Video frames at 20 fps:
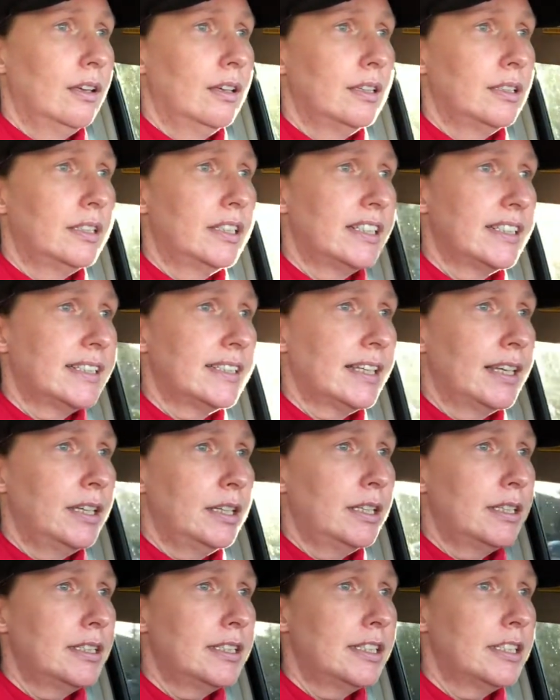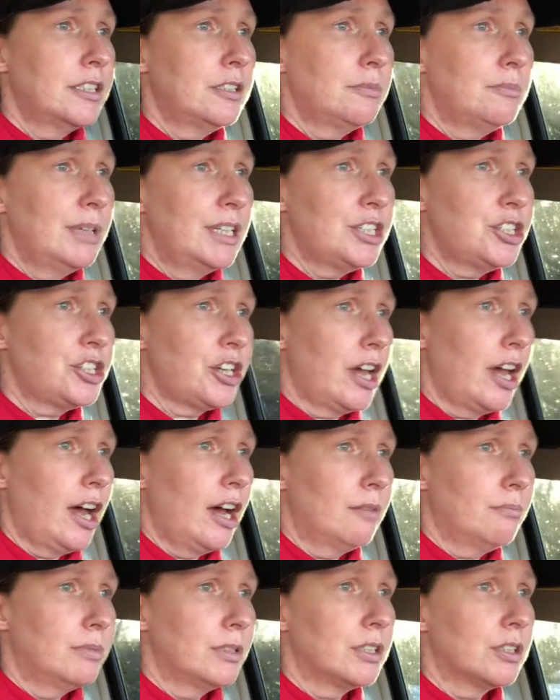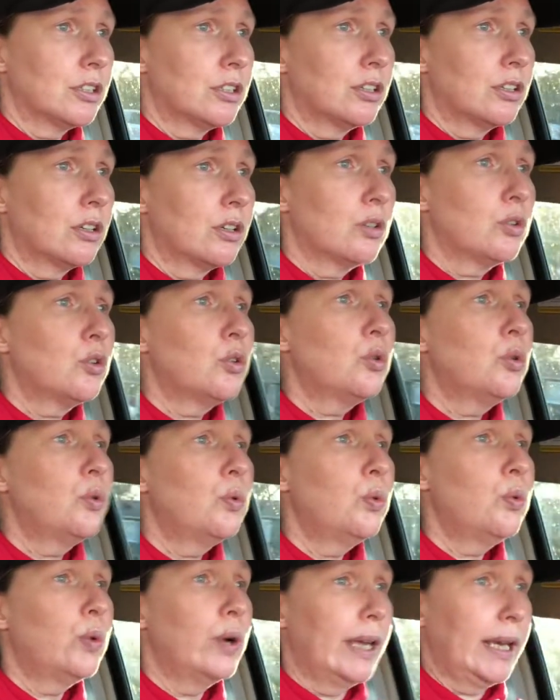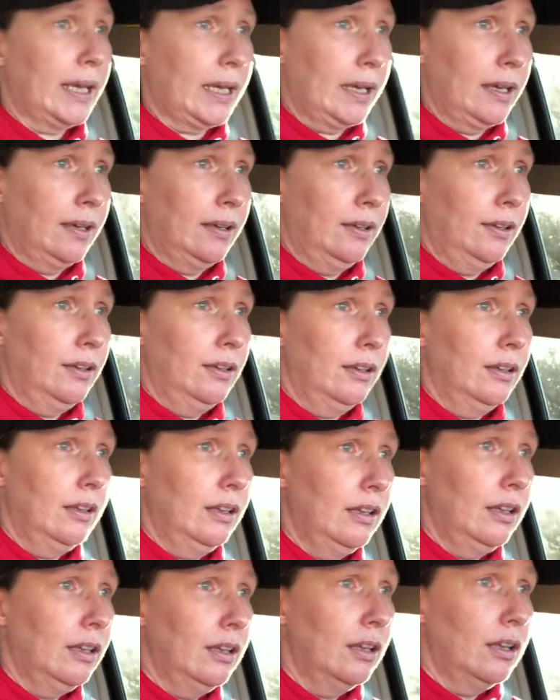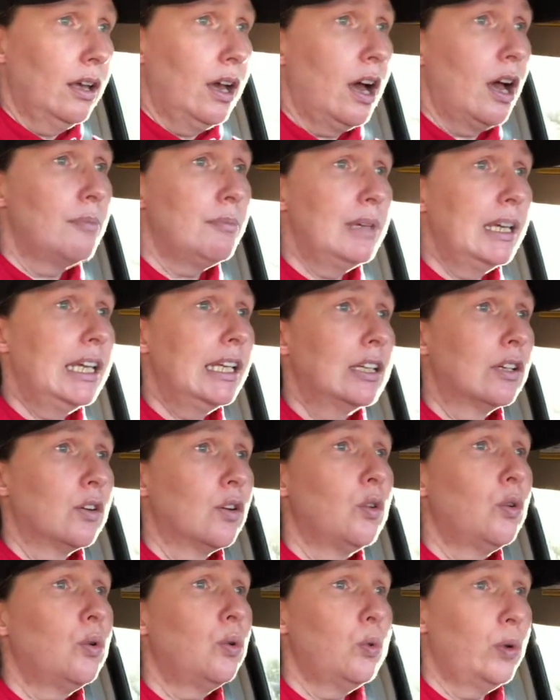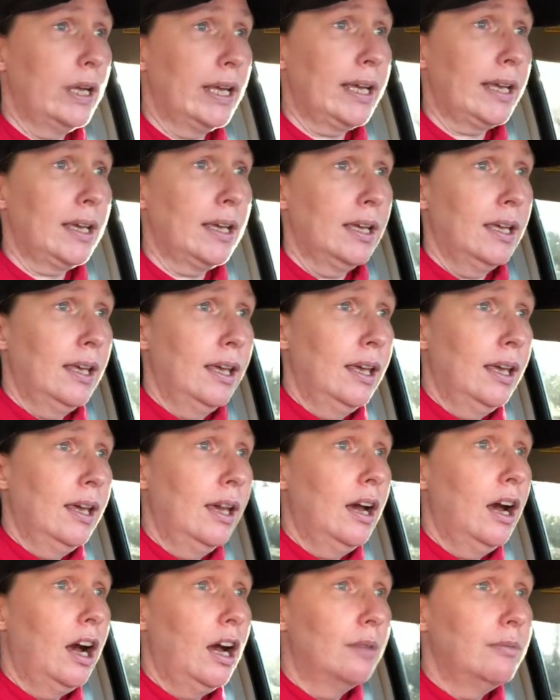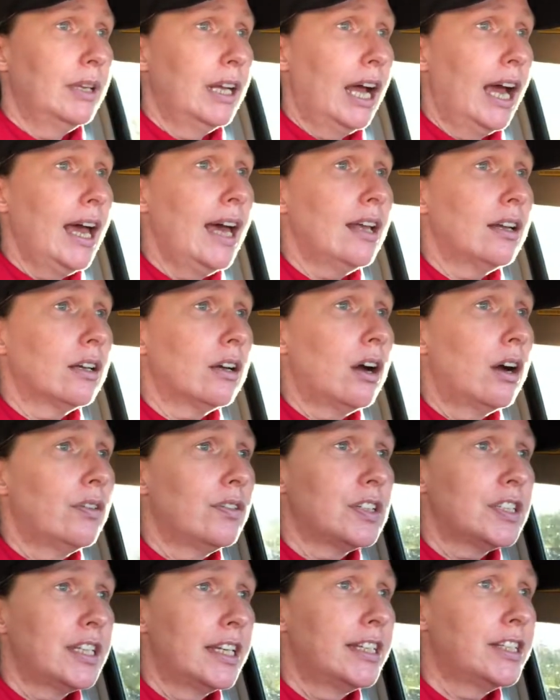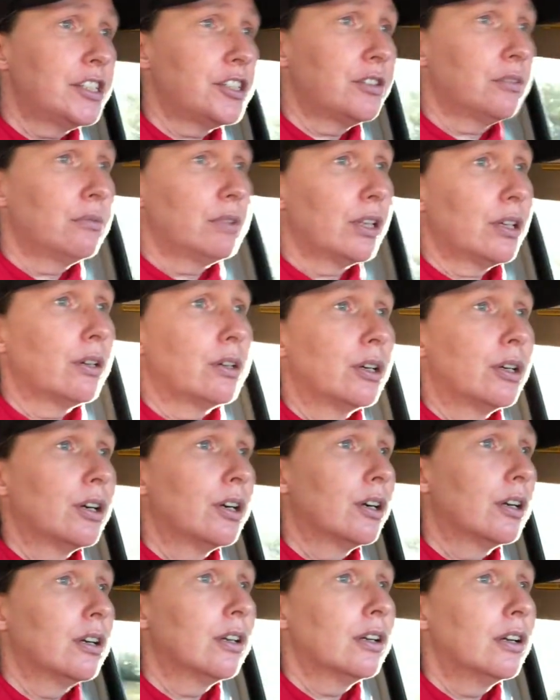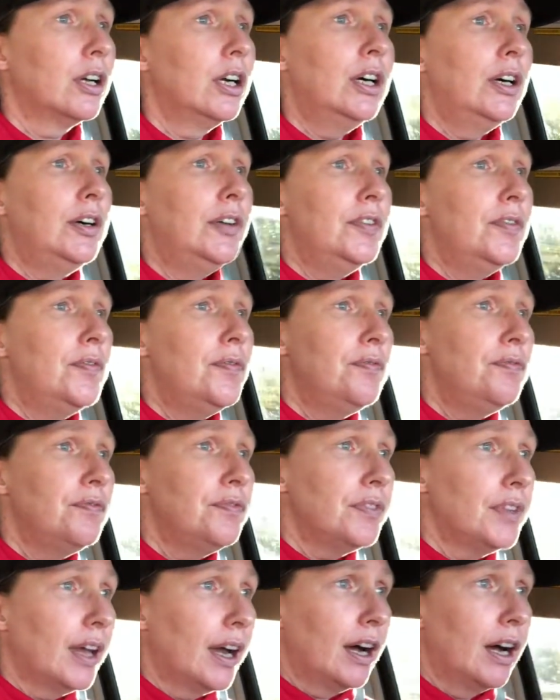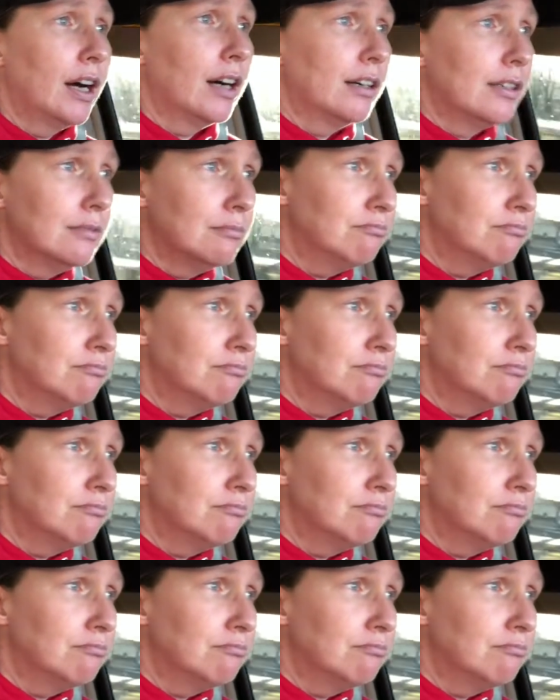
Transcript: descent into dementia happened quick. I mean, quick. I mean, I had a conversation with her at